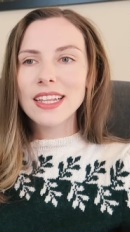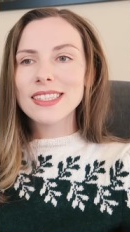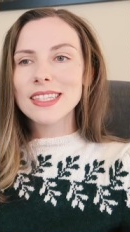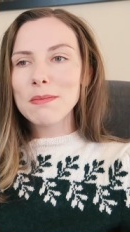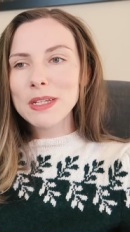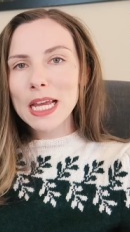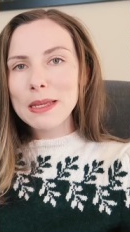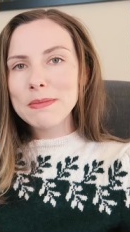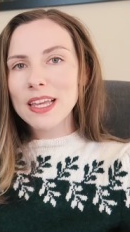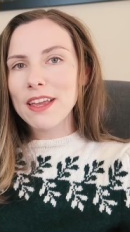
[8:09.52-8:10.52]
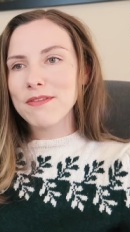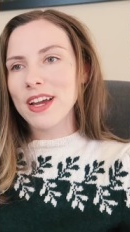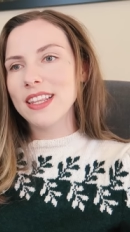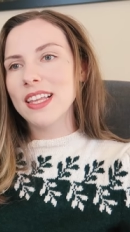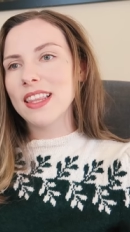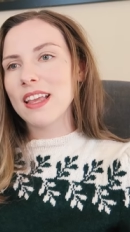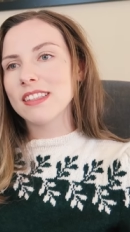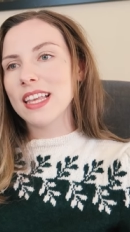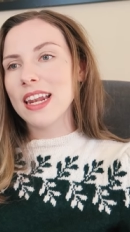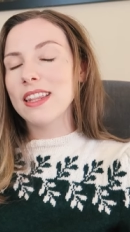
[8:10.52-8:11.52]
and sometimes I find that they
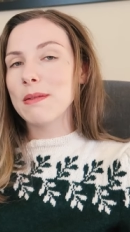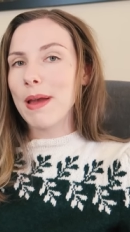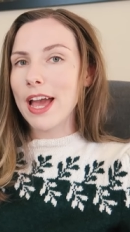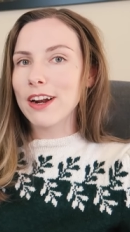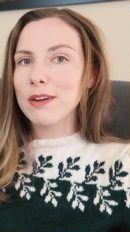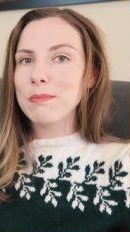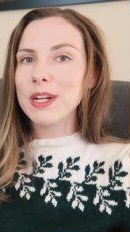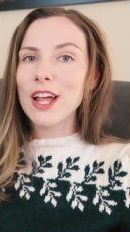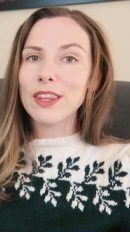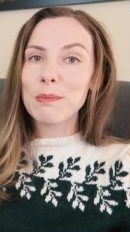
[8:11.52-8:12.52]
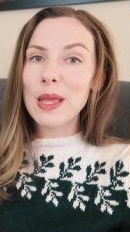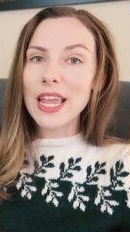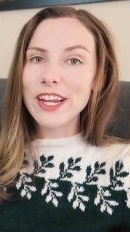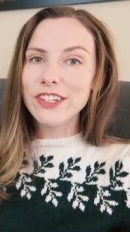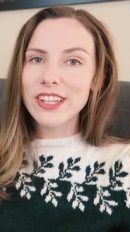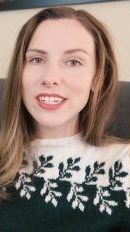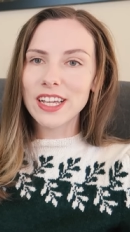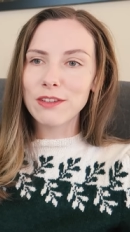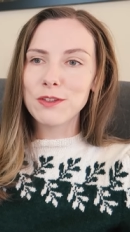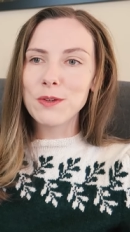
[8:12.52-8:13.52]
scan in the pattern but not the page that
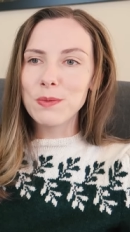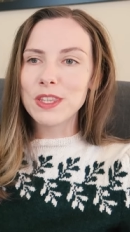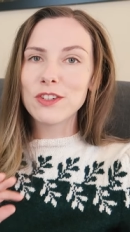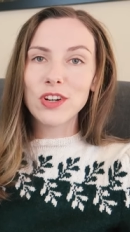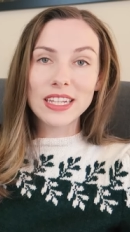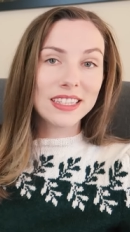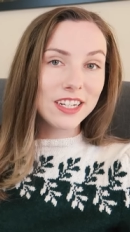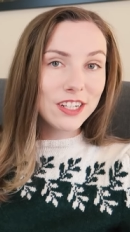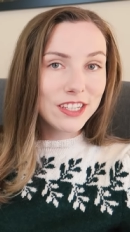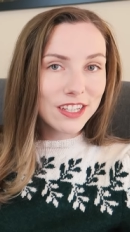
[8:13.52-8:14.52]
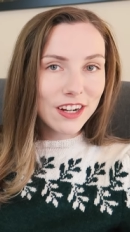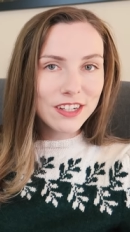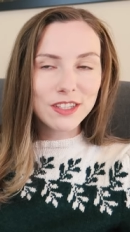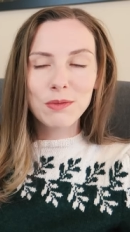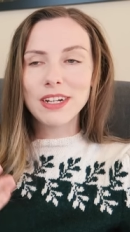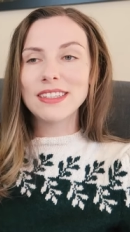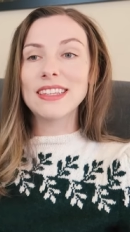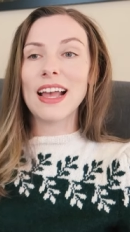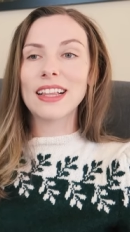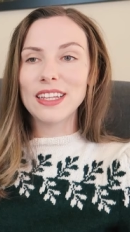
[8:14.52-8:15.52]
tells you what the translations are, so what
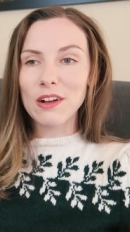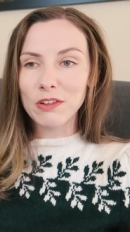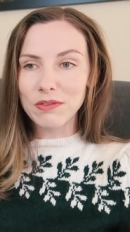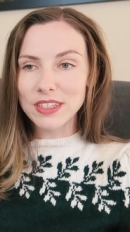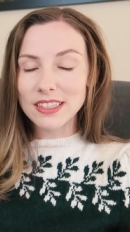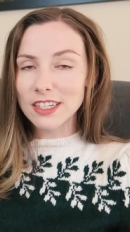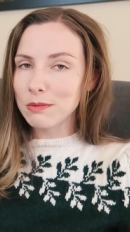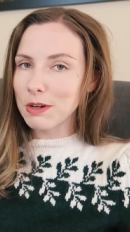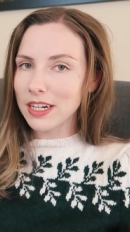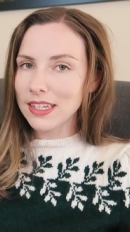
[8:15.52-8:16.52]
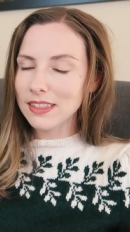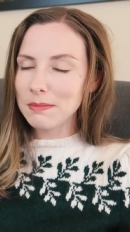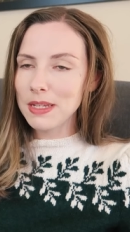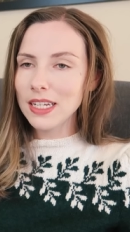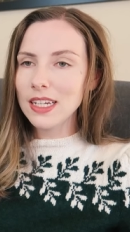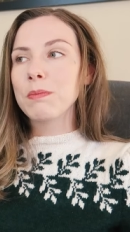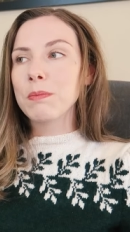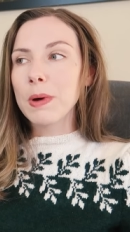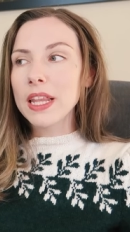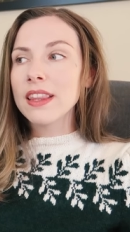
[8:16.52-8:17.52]
exactly all the stitch markings mean.
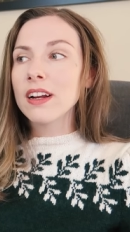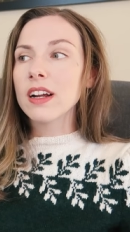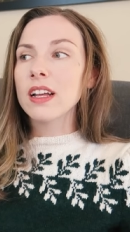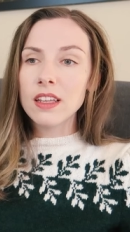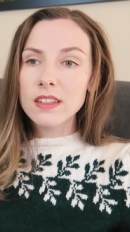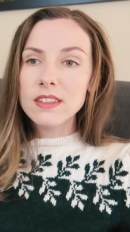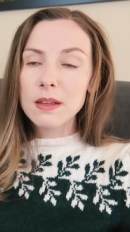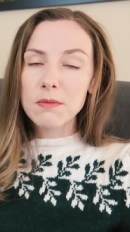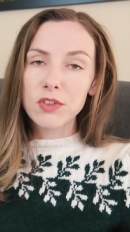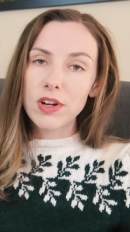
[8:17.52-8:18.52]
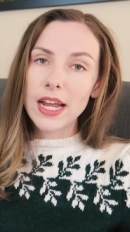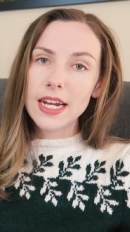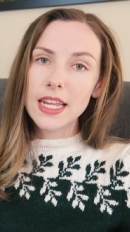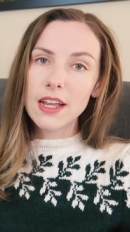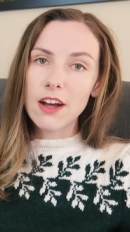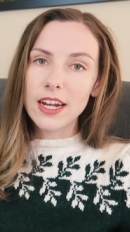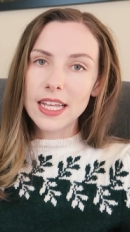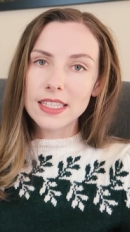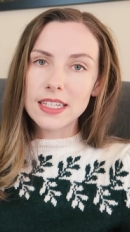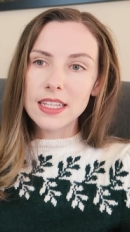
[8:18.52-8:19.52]
But there is some variety on
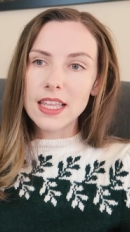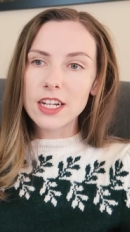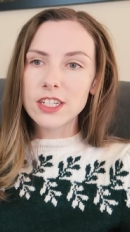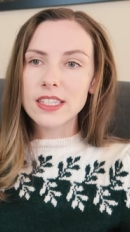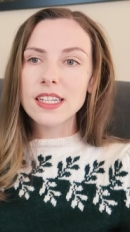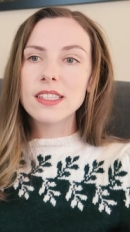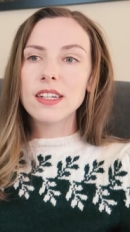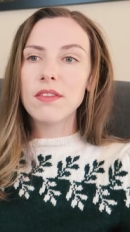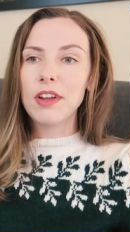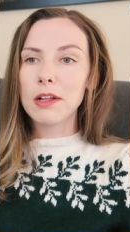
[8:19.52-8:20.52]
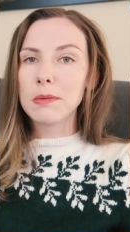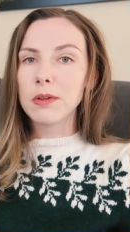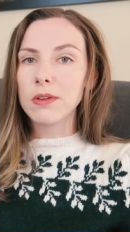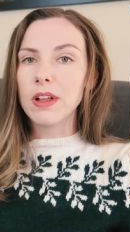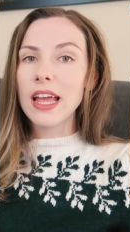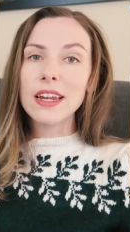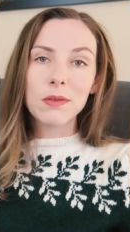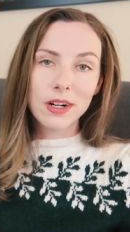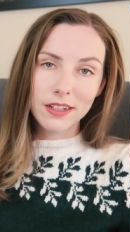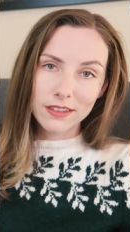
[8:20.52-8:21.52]
Etsy that just isn't available
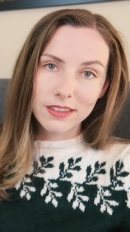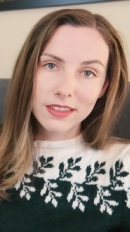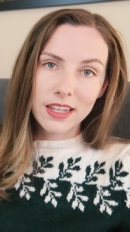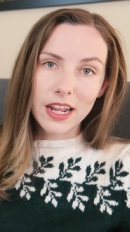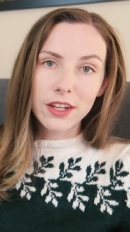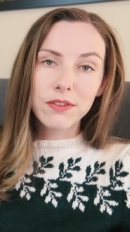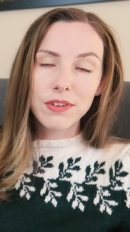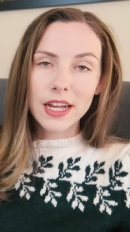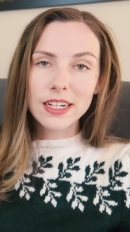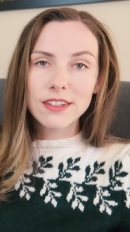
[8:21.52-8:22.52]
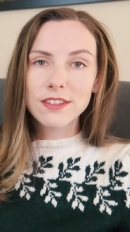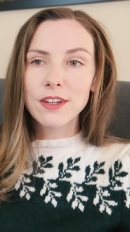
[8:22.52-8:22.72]
anywhere else that I could find.